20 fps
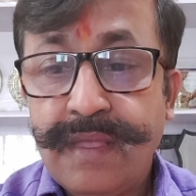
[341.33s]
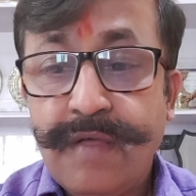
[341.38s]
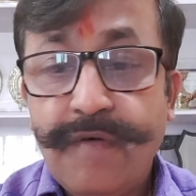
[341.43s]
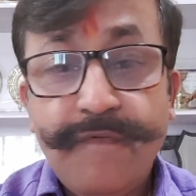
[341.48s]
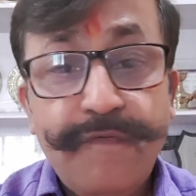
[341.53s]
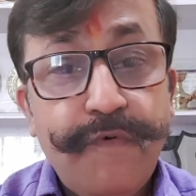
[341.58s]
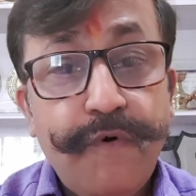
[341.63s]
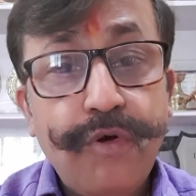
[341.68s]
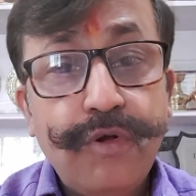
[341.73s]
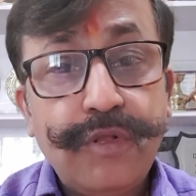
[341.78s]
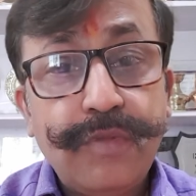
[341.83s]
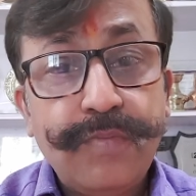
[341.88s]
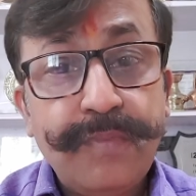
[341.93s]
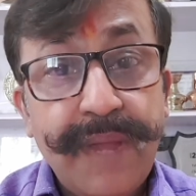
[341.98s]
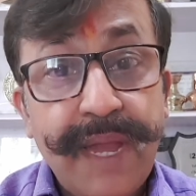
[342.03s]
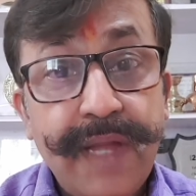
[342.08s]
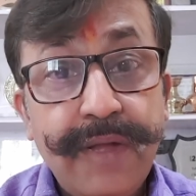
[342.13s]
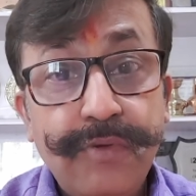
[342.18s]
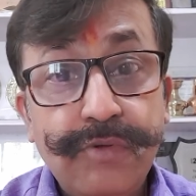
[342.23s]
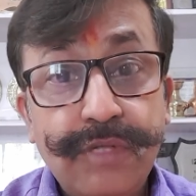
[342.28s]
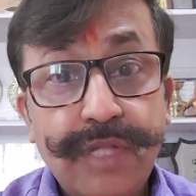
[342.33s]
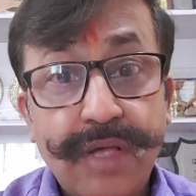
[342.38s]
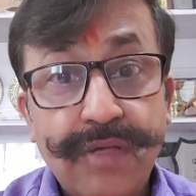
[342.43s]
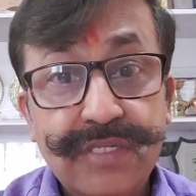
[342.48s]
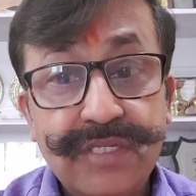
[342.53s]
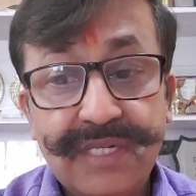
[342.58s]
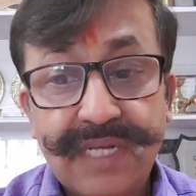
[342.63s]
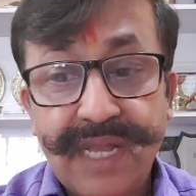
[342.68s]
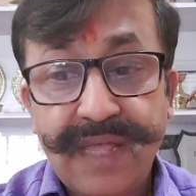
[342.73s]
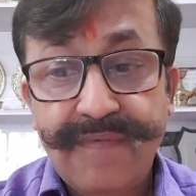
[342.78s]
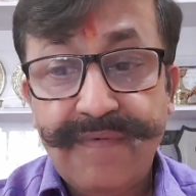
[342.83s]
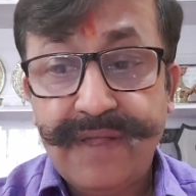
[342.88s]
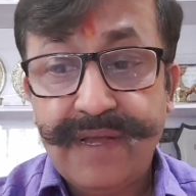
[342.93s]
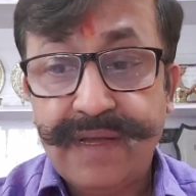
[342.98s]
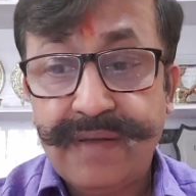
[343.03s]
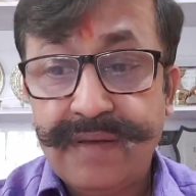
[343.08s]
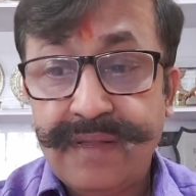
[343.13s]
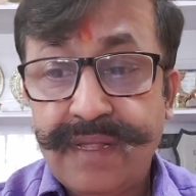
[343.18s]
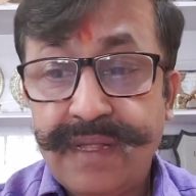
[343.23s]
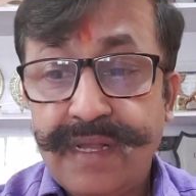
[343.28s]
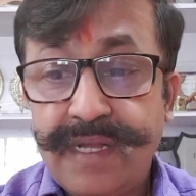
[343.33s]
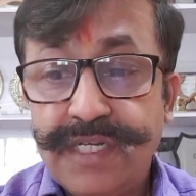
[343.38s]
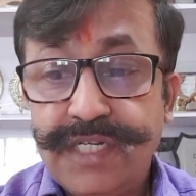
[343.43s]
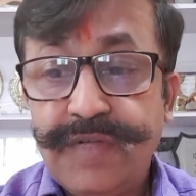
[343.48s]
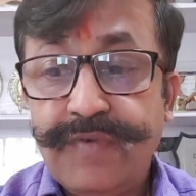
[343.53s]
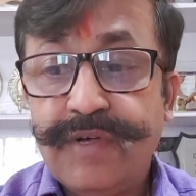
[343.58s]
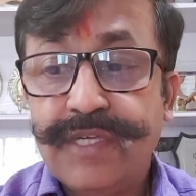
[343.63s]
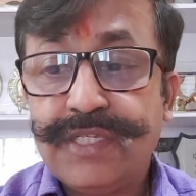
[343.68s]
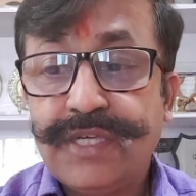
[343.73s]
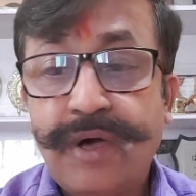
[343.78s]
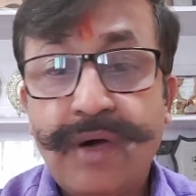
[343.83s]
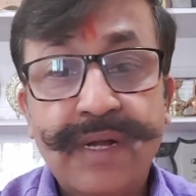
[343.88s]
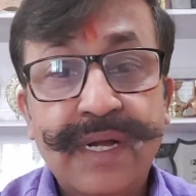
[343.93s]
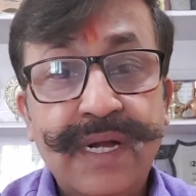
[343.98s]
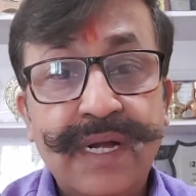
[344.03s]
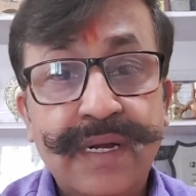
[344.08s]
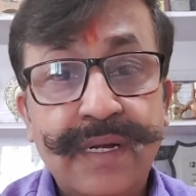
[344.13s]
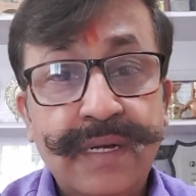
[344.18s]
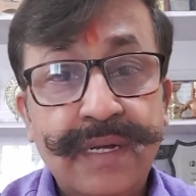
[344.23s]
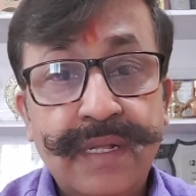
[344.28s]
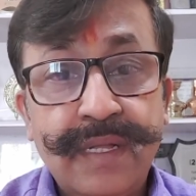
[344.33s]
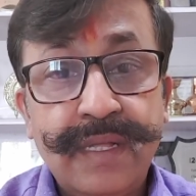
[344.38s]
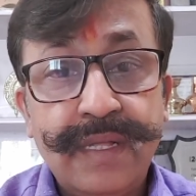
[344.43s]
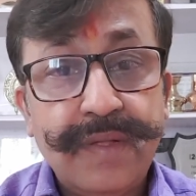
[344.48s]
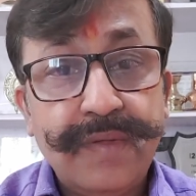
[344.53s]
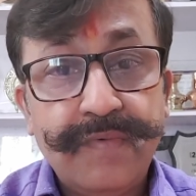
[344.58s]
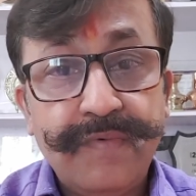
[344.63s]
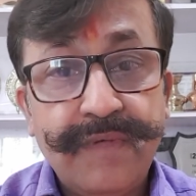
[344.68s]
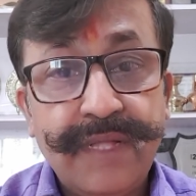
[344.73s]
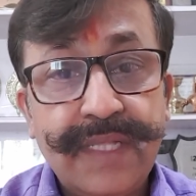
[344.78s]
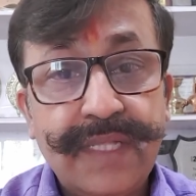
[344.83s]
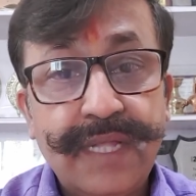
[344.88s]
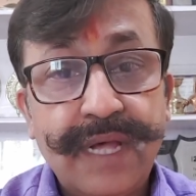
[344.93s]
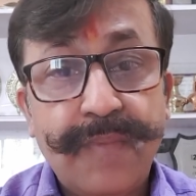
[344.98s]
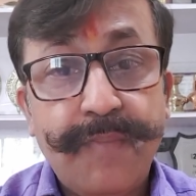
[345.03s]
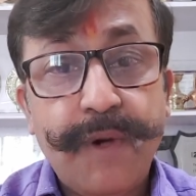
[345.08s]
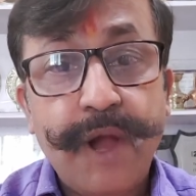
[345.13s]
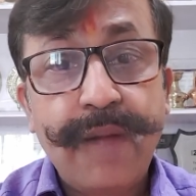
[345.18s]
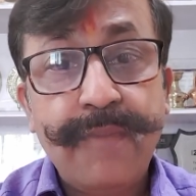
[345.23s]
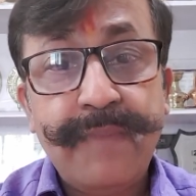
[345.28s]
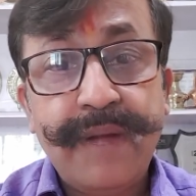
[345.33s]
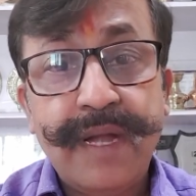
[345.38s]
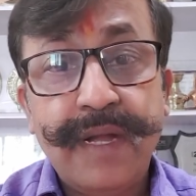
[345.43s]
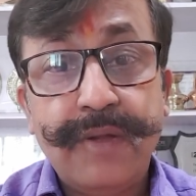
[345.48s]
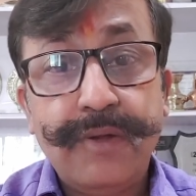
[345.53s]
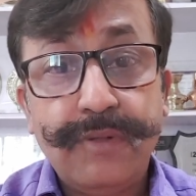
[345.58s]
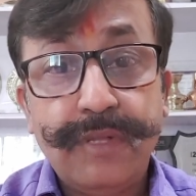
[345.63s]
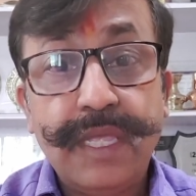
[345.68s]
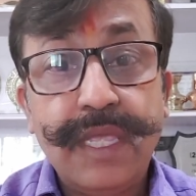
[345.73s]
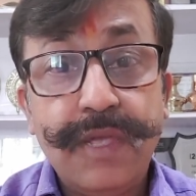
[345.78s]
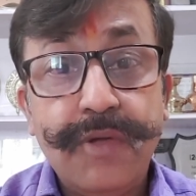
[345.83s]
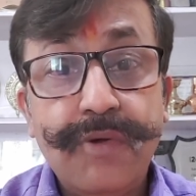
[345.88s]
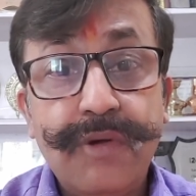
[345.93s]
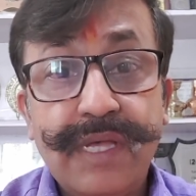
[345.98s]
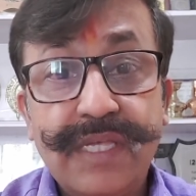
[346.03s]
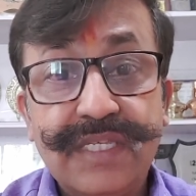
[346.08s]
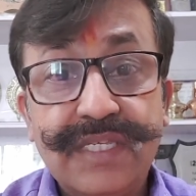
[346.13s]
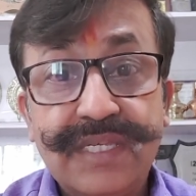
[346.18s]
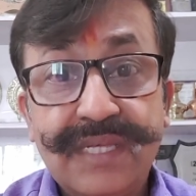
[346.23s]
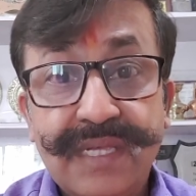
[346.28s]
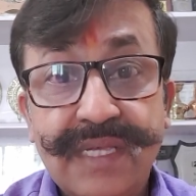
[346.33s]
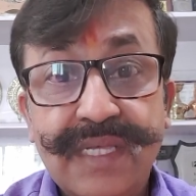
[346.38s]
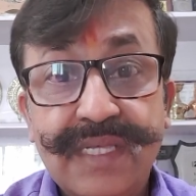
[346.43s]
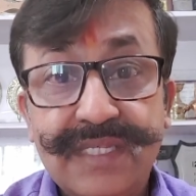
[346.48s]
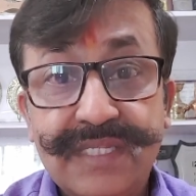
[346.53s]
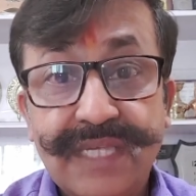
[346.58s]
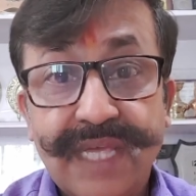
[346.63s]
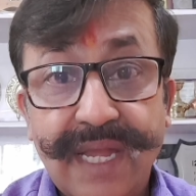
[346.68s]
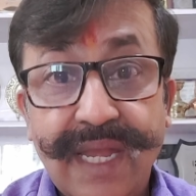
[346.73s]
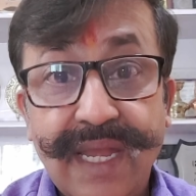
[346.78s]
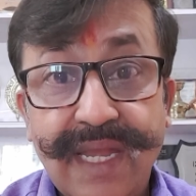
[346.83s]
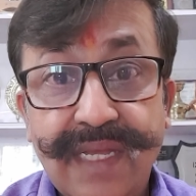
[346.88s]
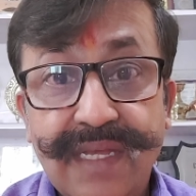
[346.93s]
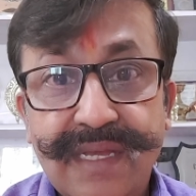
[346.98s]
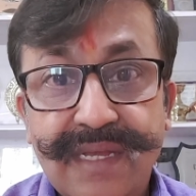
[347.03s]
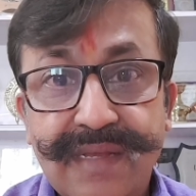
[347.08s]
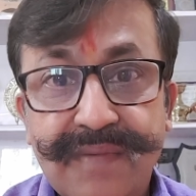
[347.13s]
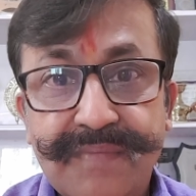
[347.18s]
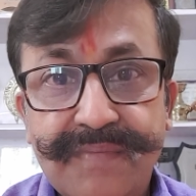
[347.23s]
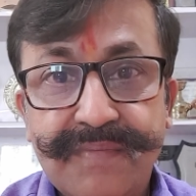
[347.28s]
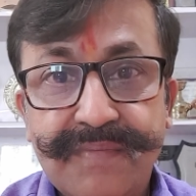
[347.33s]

4th May 2011, she was honored with the appointment to the US Senate.